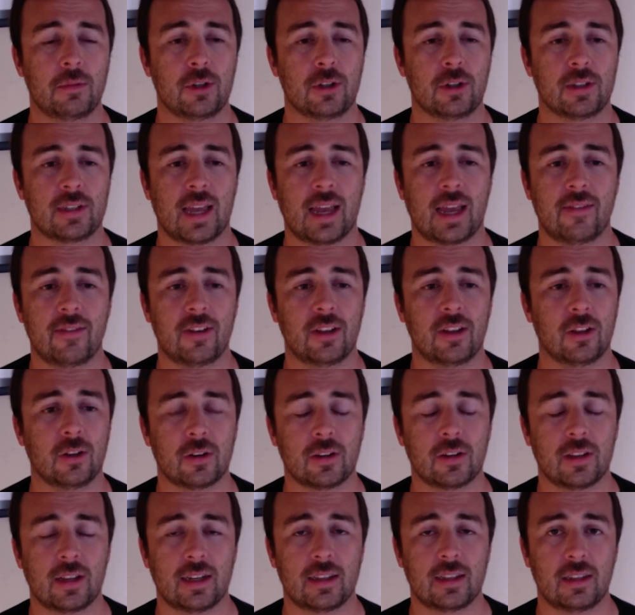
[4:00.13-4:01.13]
just haven't
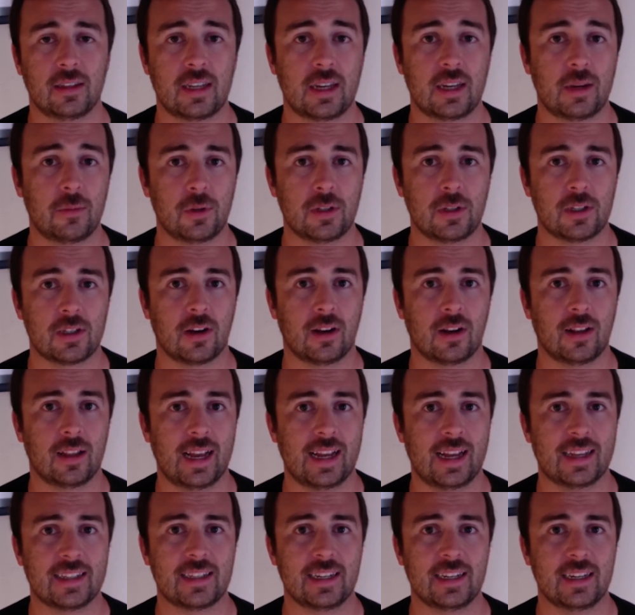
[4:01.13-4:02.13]
looked like the team we saw
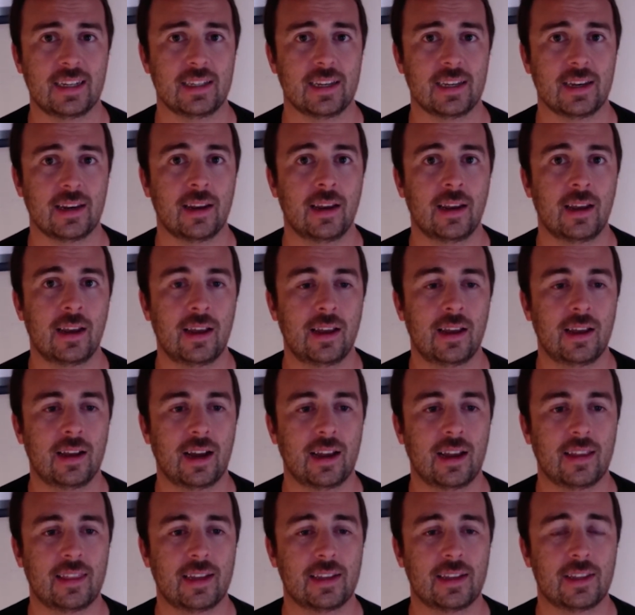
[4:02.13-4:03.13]
last season.
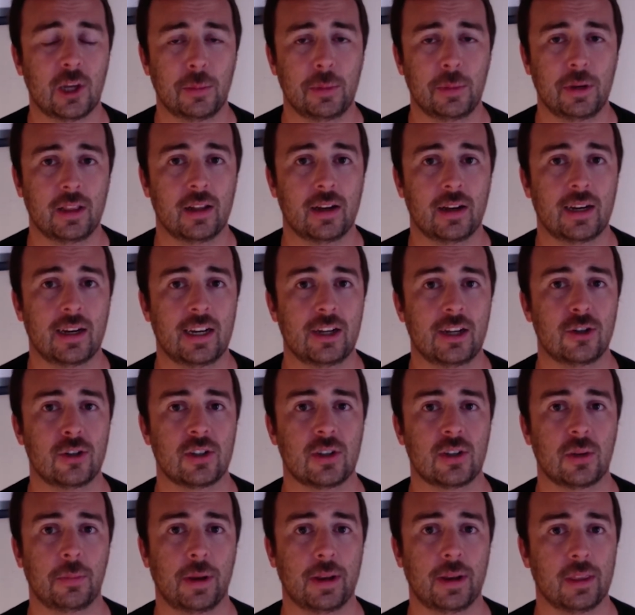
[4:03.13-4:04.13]
I think they'll be lucky just
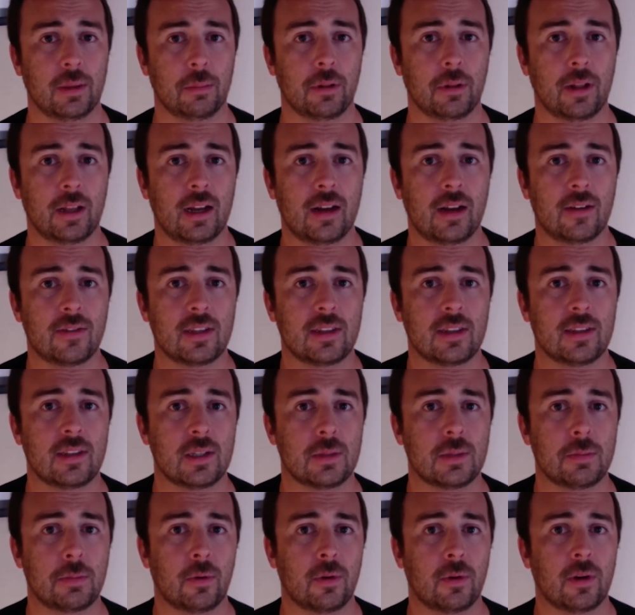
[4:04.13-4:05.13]
to make the playoffs at
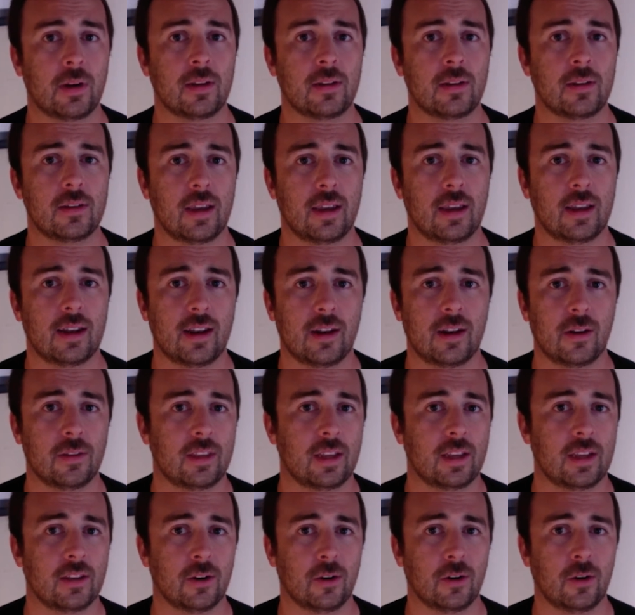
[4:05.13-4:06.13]
this point, and I don't
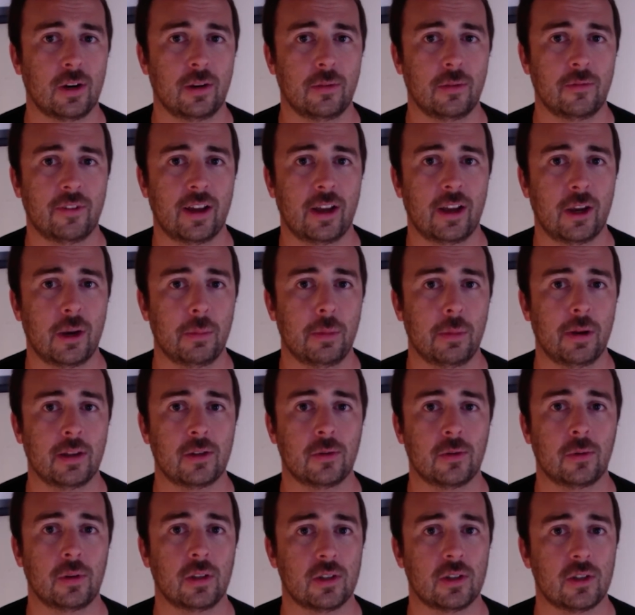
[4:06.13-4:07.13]
think they're a good value bet to
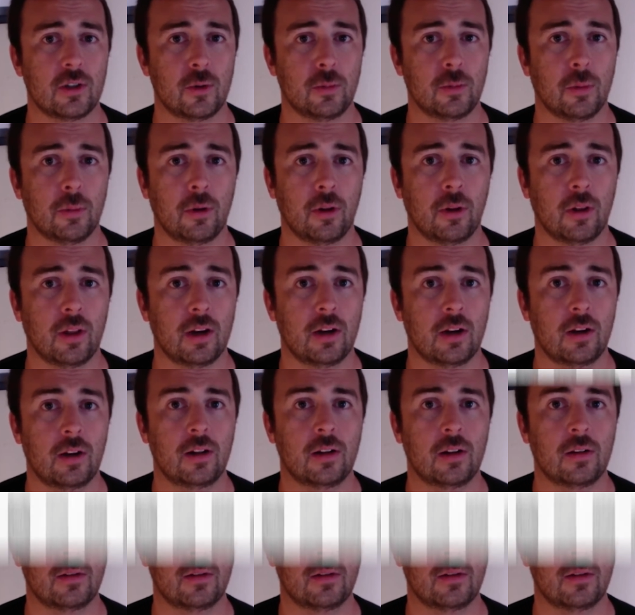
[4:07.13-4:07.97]
win the Super Bowl at all.